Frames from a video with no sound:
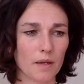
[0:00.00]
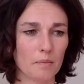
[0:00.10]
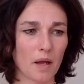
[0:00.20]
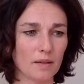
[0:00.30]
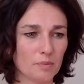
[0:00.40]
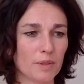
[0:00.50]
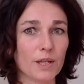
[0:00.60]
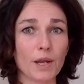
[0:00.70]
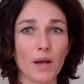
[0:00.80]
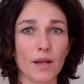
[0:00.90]
My husband
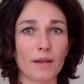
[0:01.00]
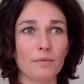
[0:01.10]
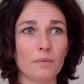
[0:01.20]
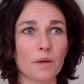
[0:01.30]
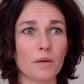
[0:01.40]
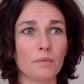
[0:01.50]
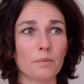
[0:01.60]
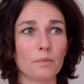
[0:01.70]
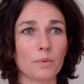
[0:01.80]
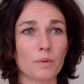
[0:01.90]
and I
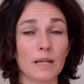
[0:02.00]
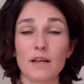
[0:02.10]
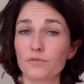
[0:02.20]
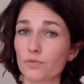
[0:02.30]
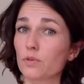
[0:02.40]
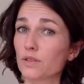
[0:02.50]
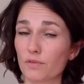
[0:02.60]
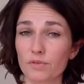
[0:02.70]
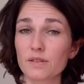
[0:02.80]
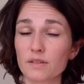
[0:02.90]
left for
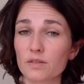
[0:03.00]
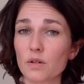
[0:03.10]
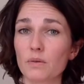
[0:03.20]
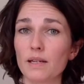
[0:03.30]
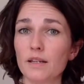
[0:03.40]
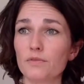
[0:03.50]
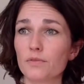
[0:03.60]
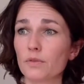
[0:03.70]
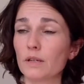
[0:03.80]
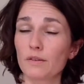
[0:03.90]
San Francisco and
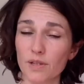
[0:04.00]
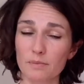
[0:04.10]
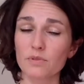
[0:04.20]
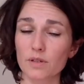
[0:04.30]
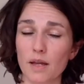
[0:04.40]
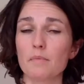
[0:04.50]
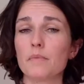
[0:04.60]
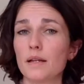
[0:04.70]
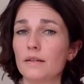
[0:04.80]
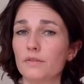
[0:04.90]
left Amsterdam
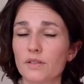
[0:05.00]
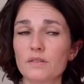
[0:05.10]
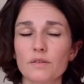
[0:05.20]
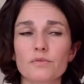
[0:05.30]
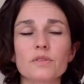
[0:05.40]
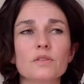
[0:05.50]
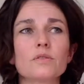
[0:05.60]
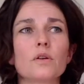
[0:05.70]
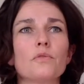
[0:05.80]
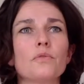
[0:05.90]
and lived in San
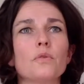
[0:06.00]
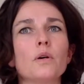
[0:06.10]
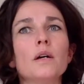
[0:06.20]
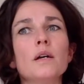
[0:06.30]
Francisco for